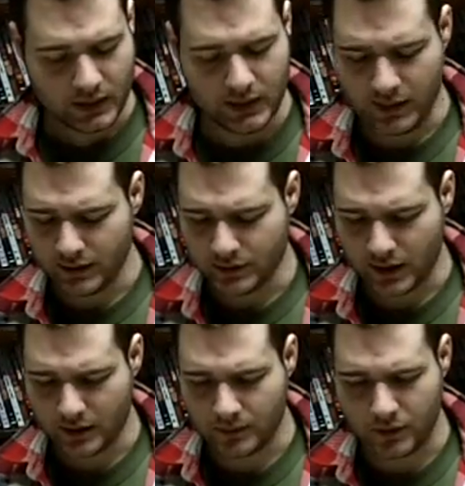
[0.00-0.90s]
yeah, let's
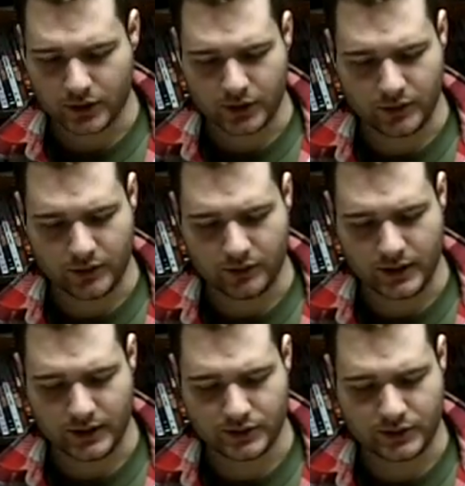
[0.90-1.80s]
talk about
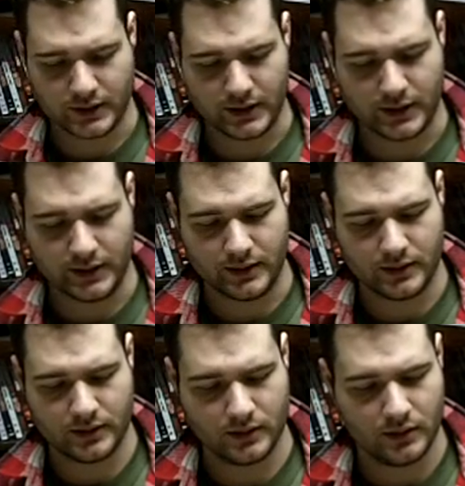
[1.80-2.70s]
QEVs and
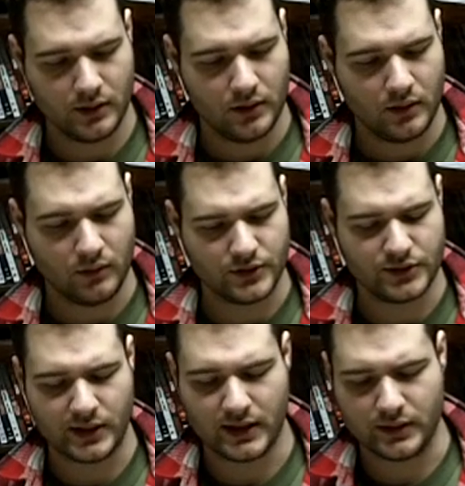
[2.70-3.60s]
what
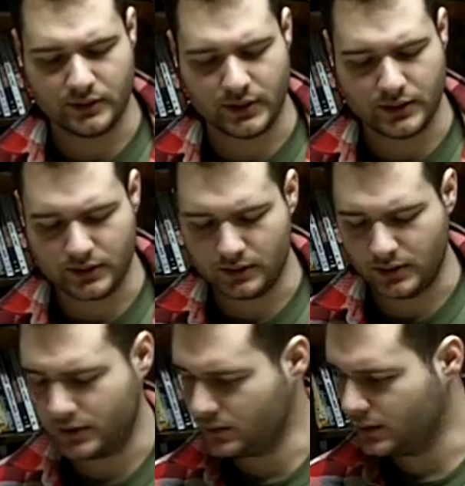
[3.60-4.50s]
settings they should
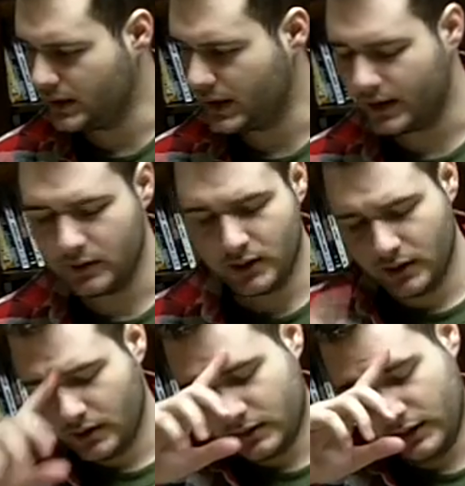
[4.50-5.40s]
be at.
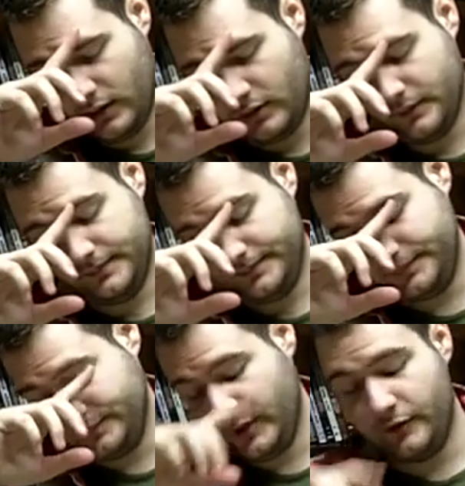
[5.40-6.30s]
Now,
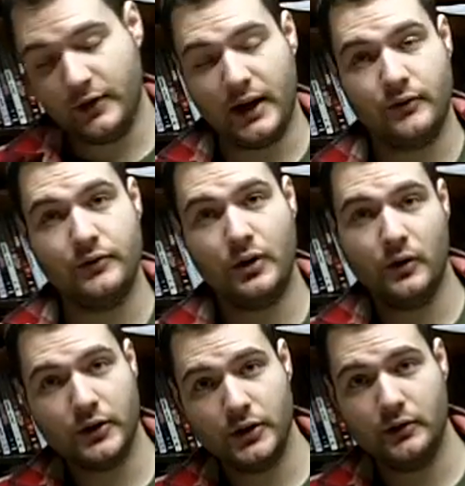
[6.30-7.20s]
if you have no
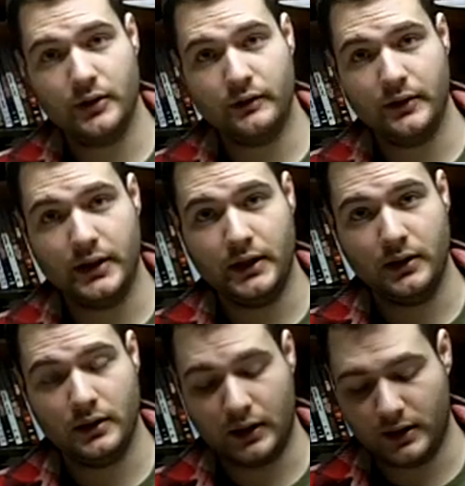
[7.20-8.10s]
QEV
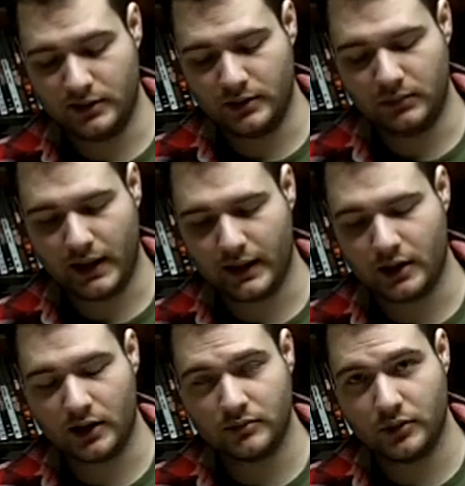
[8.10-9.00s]
on your
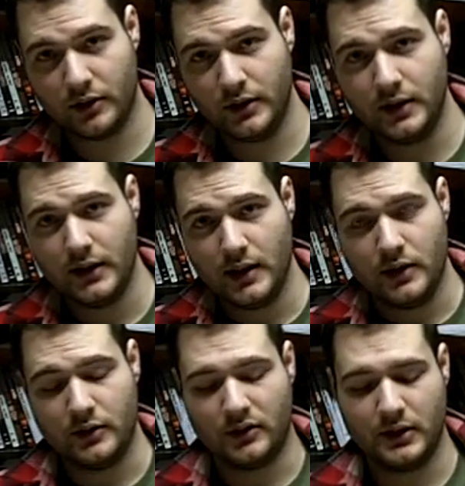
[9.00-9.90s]
Blackheart board,
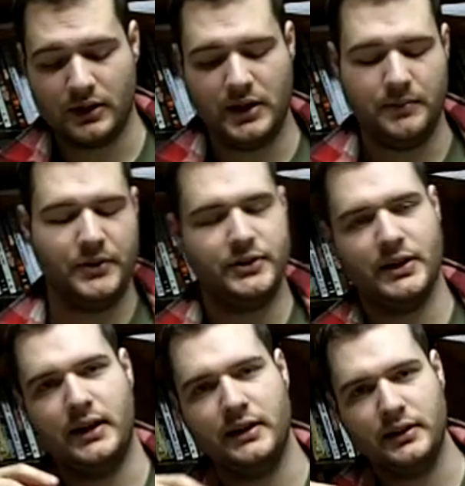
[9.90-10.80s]
you'll want to keep the
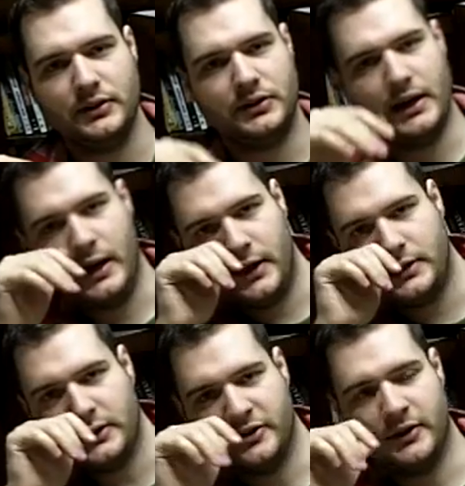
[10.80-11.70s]
settings
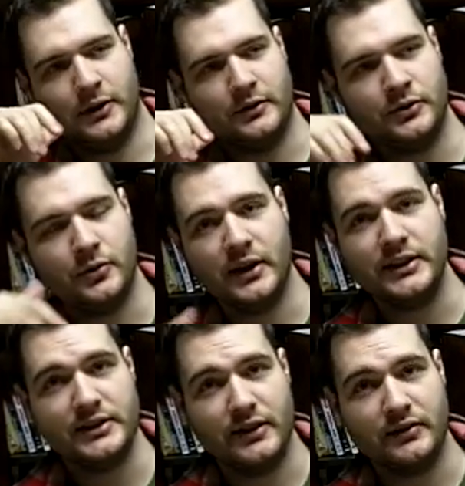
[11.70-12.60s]
at around
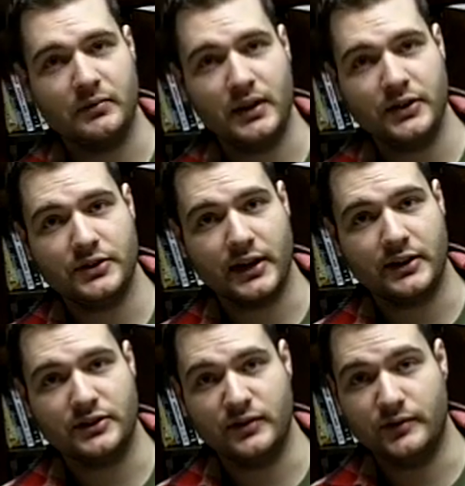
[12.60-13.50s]
27
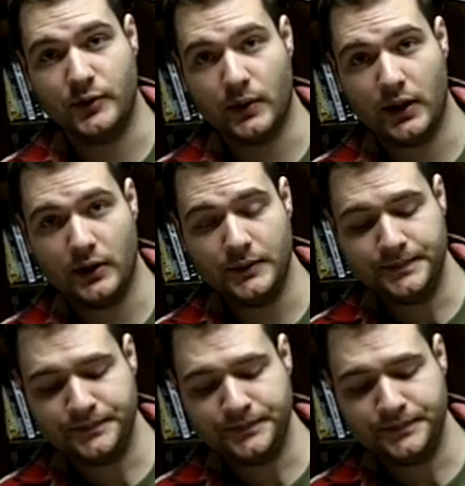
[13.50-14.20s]
milliseconds of dwell